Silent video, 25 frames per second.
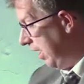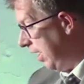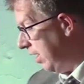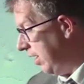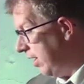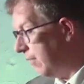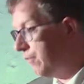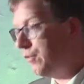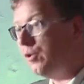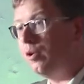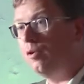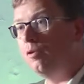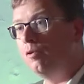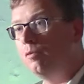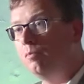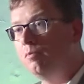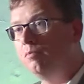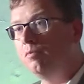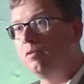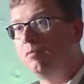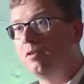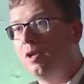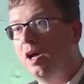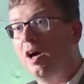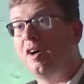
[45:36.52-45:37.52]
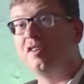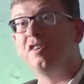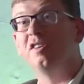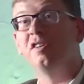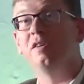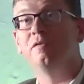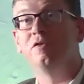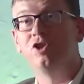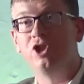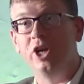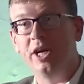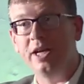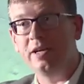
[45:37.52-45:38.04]
and a few glasses
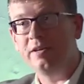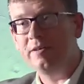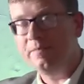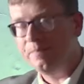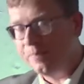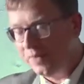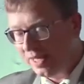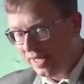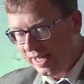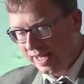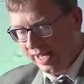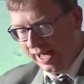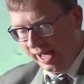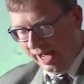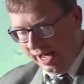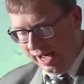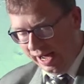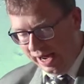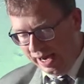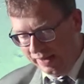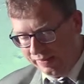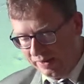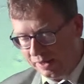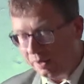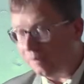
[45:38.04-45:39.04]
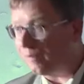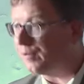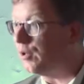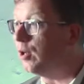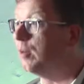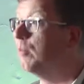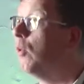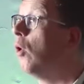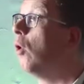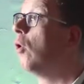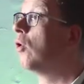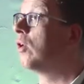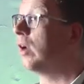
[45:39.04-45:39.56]
of gin. And then a few
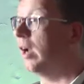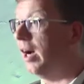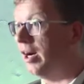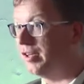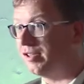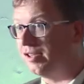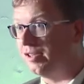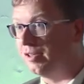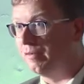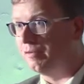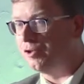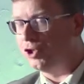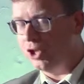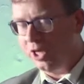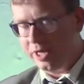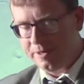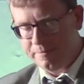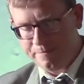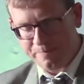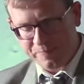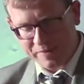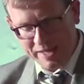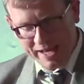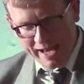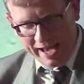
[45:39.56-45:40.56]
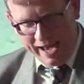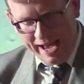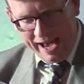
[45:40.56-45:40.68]
more glasses of gin.